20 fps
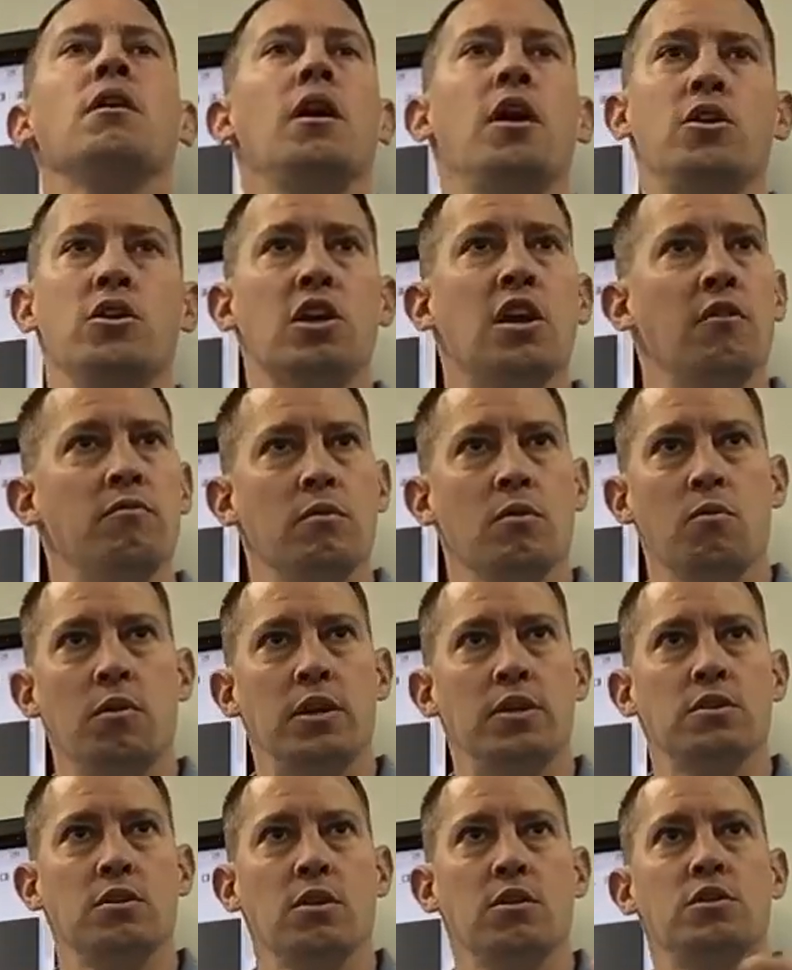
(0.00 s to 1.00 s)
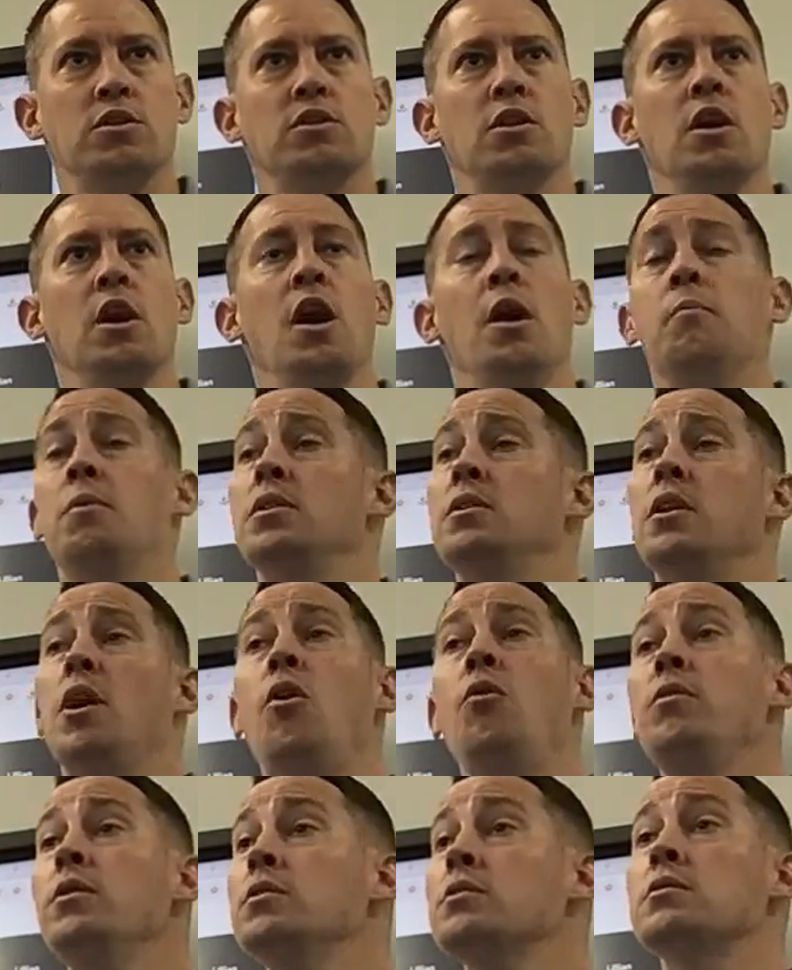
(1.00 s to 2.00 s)
You give them the research. But
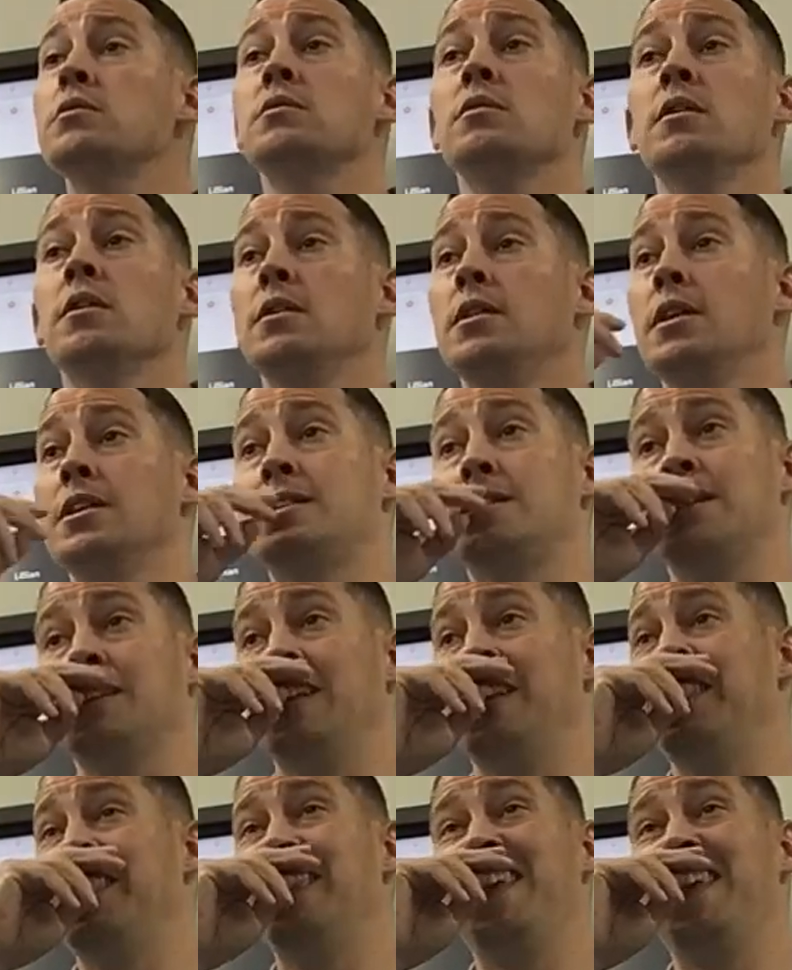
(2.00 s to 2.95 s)
notice this.